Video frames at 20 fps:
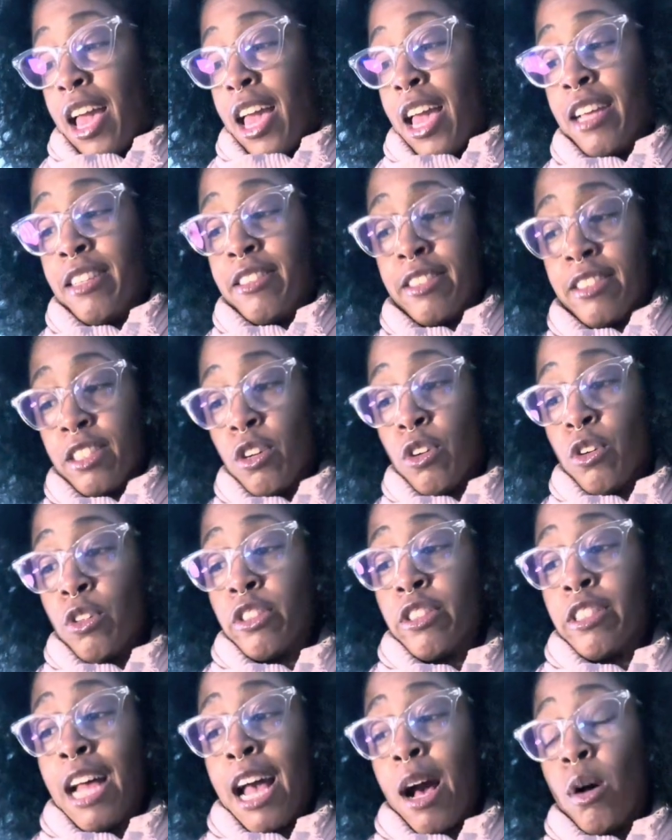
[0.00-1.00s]
It still
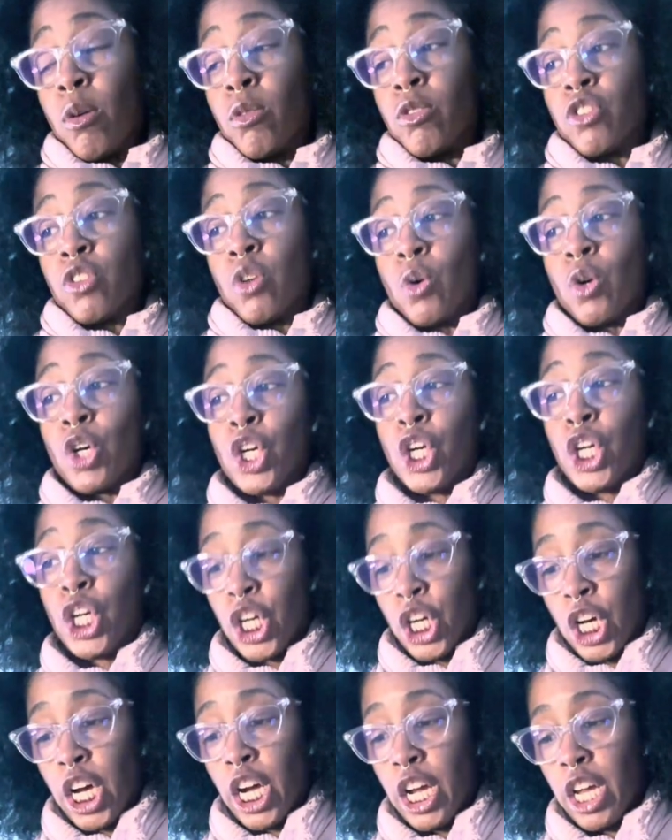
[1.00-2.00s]
sounds
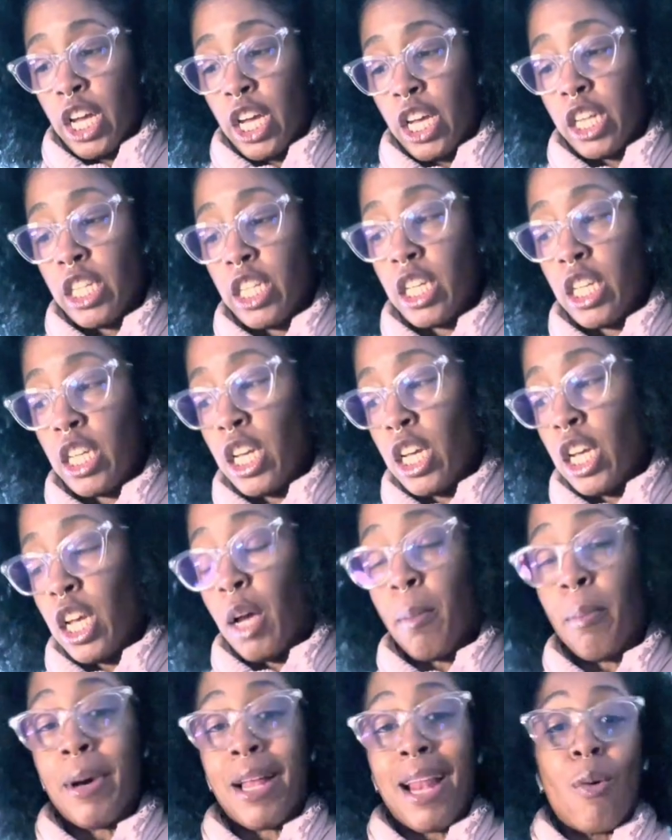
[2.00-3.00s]
good,
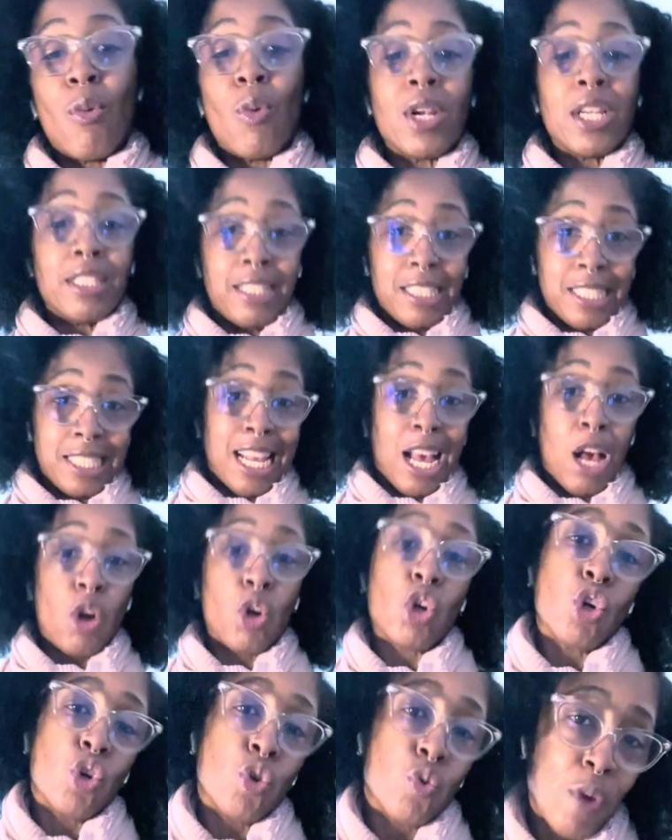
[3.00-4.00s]
but I want it to sound
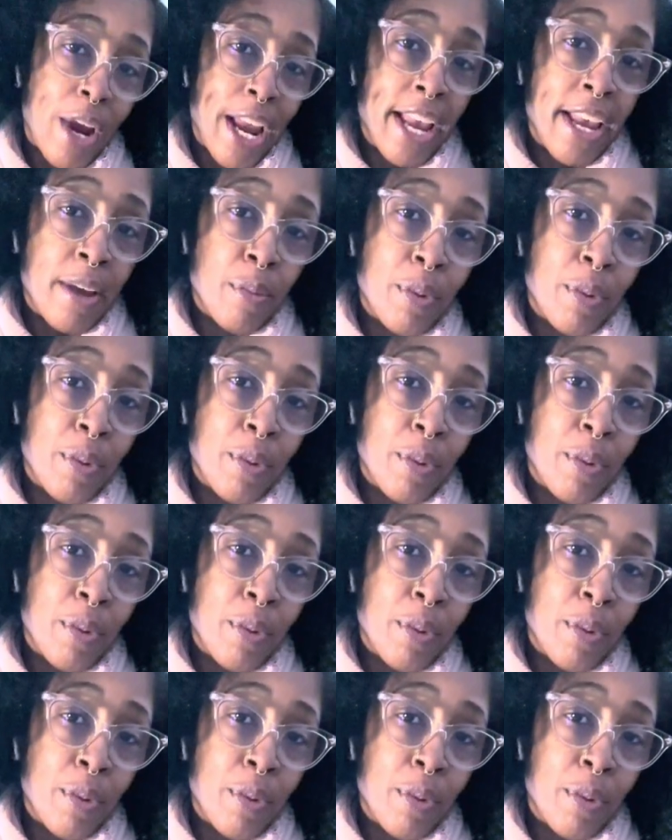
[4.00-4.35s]
great.